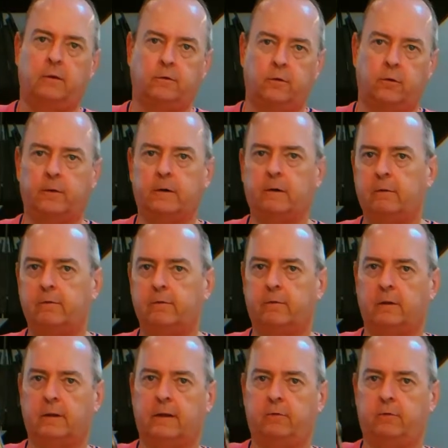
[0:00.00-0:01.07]
During your
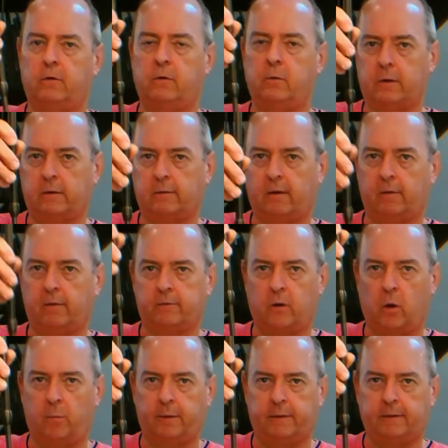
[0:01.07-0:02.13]
installation, you can
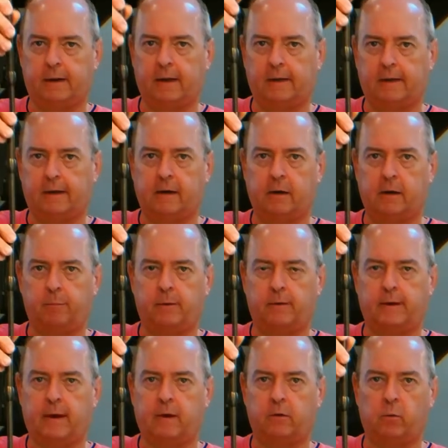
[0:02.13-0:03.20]
telescope it to kind of get it up
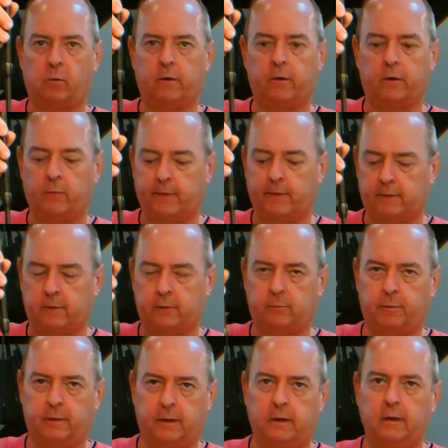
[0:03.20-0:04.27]
and down to where you want it to
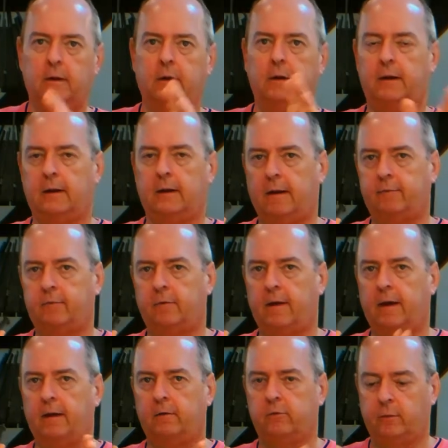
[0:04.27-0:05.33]
be, and after
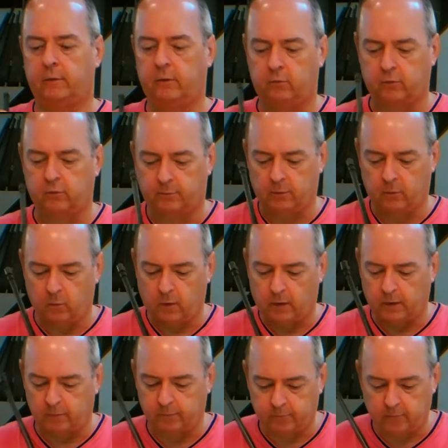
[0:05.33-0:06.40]
that is when you trim your
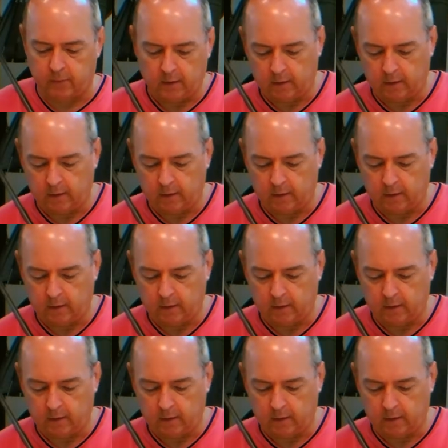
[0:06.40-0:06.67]
wires